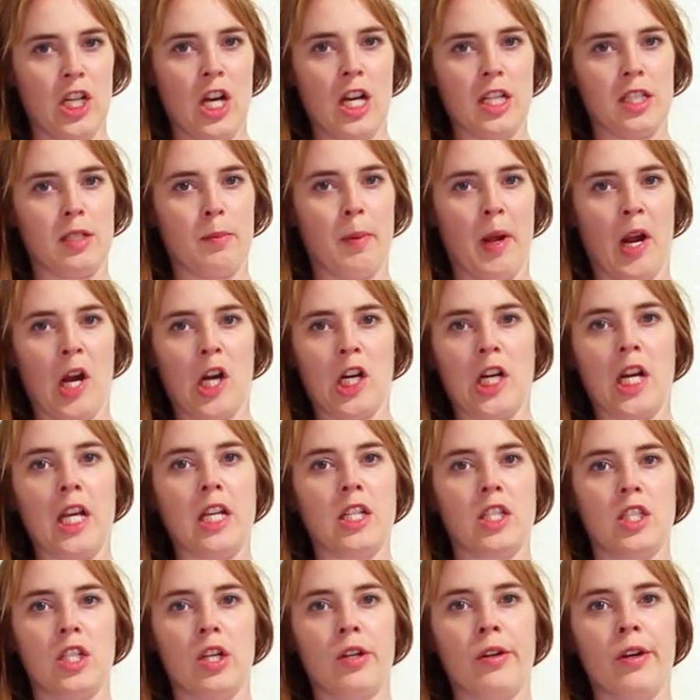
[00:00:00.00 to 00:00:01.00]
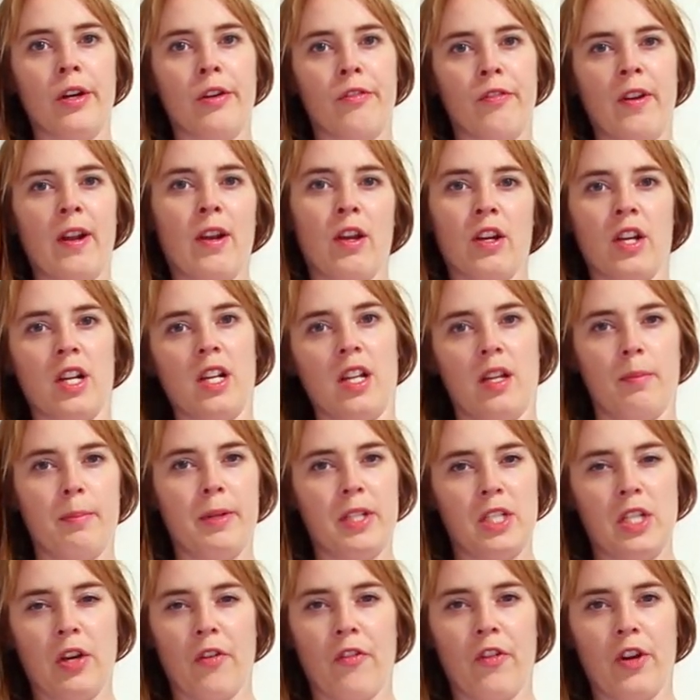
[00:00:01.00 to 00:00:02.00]
lost apparently, so if I look a little
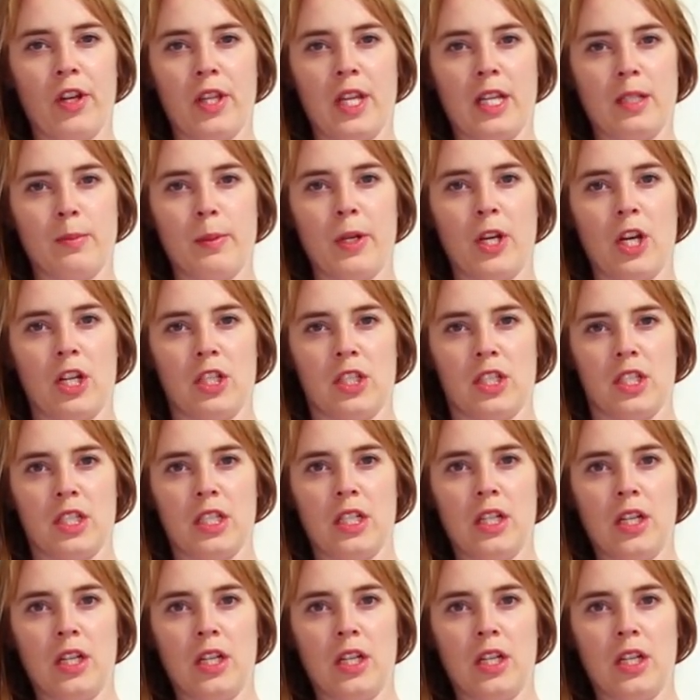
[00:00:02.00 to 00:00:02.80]
bit different, that's because